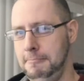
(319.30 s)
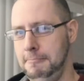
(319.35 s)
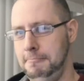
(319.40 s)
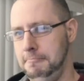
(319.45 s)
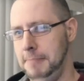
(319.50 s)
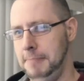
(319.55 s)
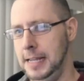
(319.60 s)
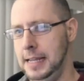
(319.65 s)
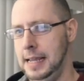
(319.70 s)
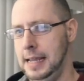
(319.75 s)

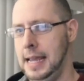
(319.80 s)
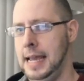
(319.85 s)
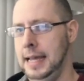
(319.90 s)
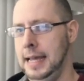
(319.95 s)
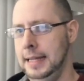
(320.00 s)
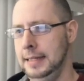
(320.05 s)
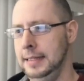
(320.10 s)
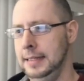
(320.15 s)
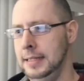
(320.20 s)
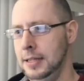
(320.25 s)
it
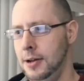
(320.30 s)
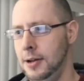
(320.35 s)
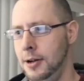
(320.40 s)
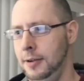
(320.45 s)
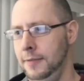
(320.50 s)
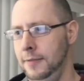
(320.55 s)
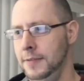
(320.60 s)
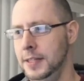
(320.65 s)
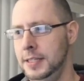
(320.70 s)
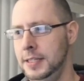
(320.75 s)
has
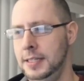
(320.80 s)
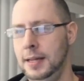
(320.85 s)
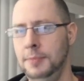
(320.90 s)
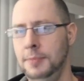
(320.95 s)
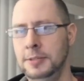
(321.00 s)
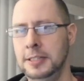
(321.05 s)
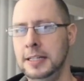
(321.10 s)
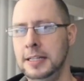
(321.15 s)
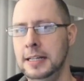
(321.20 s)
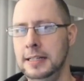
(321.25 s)
all of the
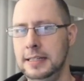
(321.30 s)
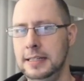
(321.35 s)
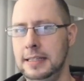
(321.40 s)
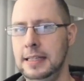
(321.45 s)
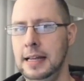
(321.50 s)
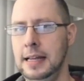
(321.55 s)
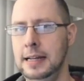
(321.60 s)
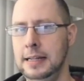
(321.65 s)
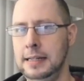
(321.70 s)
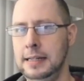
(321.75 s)
substance
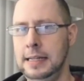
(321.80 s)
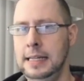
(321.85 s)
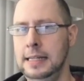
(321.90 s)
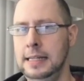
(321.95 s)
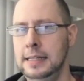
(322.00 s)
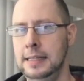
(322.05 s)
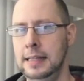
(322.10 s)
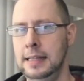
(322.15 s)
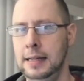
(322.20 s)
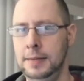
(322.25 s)
that it
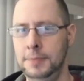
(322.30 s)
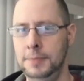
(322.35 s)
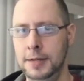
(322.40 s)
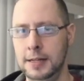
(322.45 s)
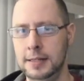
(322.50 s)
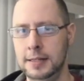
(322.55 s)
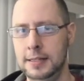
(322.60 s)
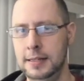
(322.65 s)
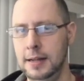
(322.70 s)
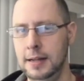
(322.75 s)
needs, then I'm going
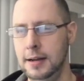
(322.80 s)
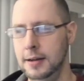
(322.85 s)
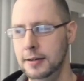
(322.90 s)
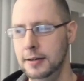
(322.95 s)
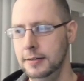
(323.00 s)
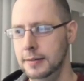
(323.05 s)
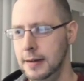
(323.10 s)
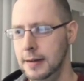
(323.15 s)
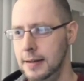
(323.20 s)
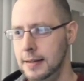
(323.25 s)
to
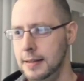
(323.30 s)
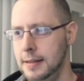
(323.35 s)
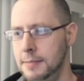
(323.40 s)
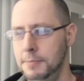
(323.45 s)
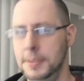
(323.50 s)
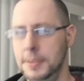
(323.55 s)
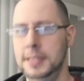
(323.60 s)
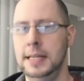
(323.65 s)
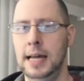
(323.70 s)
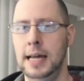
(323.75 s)
start
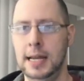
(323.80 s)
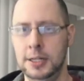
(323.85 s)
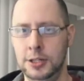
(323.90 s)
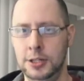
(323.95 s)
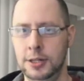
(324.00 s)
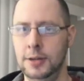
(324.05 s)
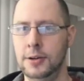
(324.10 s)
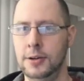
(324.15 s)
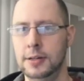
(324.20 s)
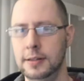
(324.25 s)

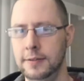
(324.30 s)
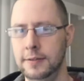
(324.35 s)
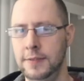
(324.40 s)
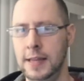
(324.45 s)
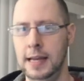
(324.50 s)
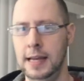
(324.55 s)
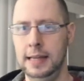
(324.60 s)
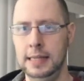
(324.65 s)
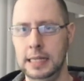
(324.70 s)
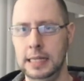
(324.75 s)
massaging all of
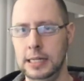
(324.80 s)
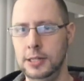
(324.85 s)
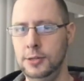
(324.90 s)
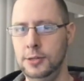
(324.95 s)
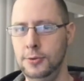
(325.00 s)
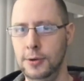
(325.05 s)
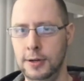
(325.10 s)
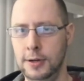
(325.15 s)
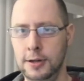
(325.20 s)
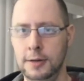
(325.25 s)
that
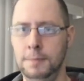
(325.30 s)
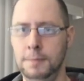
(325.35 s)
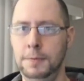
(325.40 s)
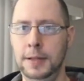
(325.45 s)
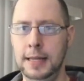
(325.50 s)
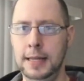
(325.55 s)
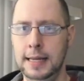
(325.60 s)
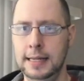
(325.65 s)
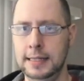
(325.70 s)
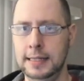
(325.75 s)
into a good
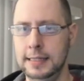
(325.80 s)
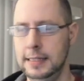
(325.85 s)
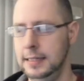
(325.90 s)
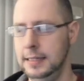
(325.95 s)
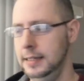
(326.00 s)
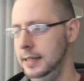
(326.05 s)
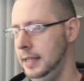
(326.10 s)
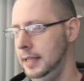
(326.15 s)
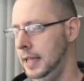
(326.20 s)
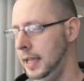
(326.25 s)
place
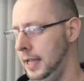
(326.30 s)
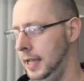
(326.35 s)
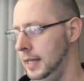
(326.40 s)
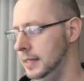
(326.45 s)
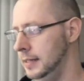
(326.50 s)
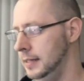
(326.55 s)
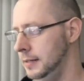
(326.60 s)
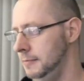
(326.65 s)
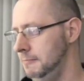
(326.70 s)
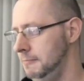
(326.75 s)

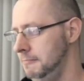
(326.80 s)
and